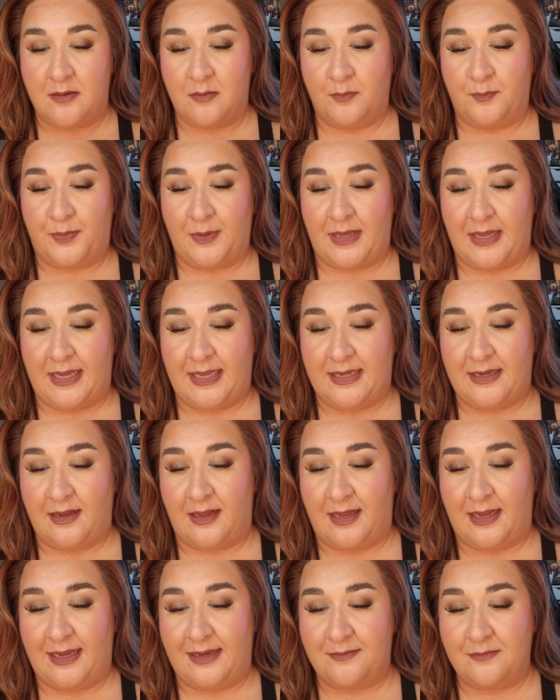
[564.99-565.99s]
But
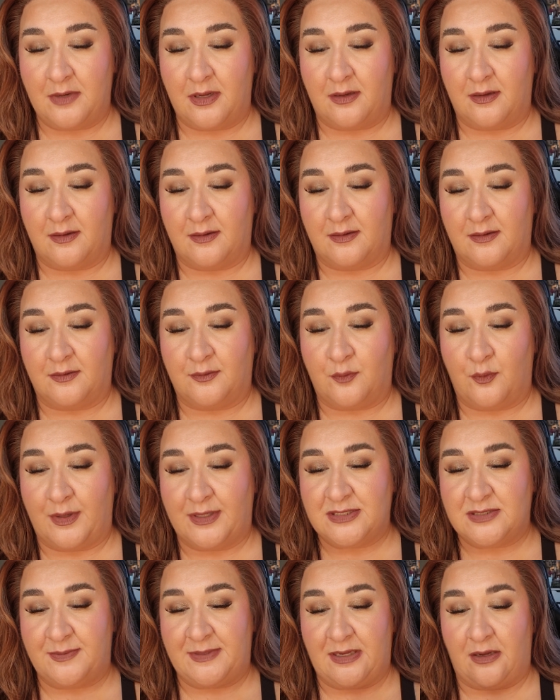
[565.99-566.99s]
I'm
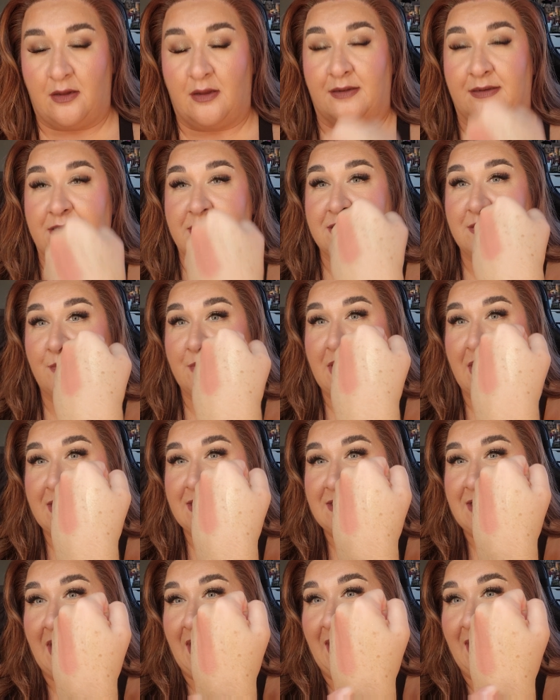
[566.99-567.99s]
going to be honest when I
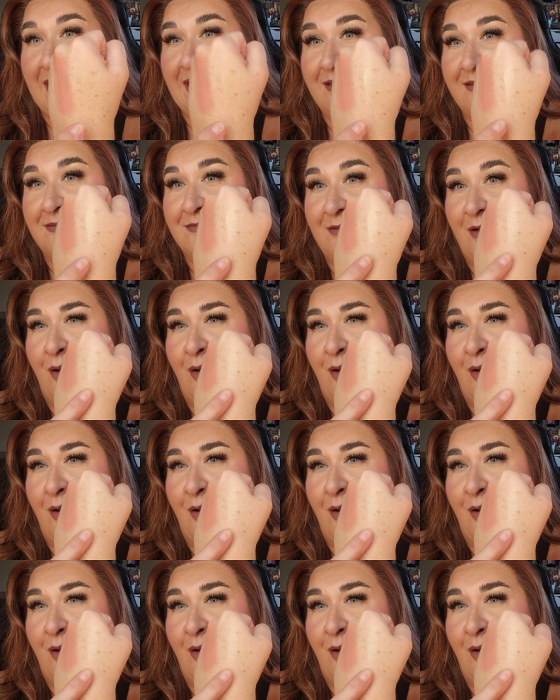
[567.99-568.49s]
say